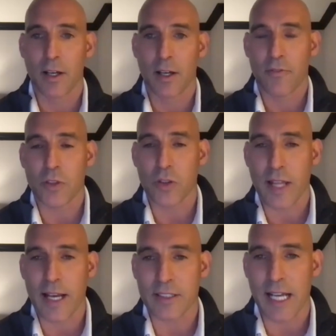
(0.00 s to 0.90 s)
From
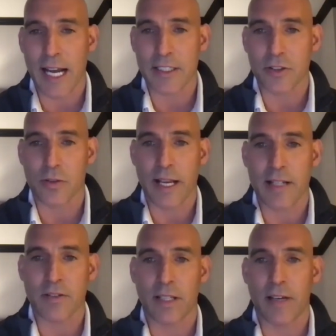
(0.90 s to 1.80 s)
2009 to
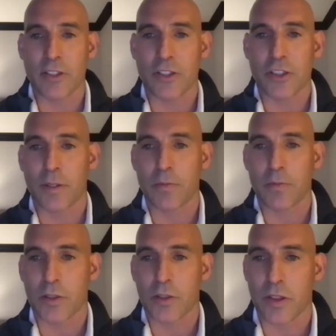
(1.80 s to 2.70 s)
2011, Sherman
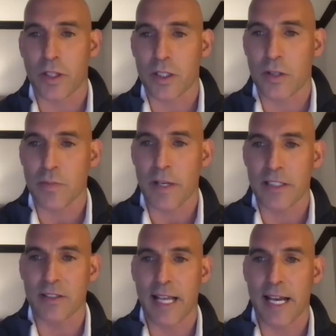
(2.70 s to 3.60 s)
worked with the U.S.
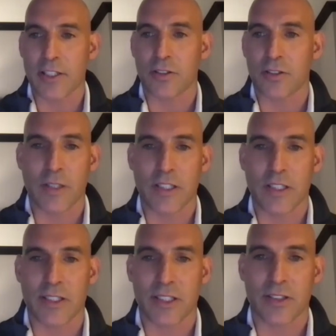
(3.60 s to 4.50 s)
men's national team as an
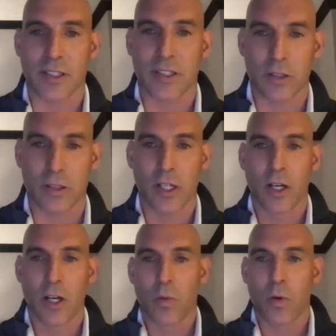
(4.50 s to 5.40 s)
assistant coach,
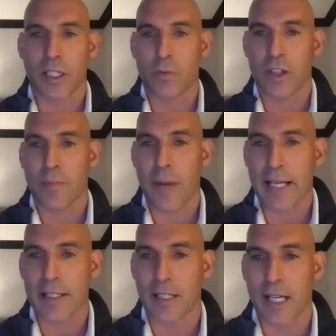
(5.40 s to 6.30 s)
working with the
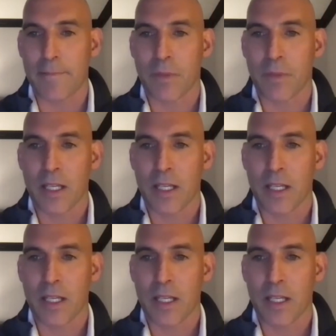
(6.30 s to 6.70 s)
back line.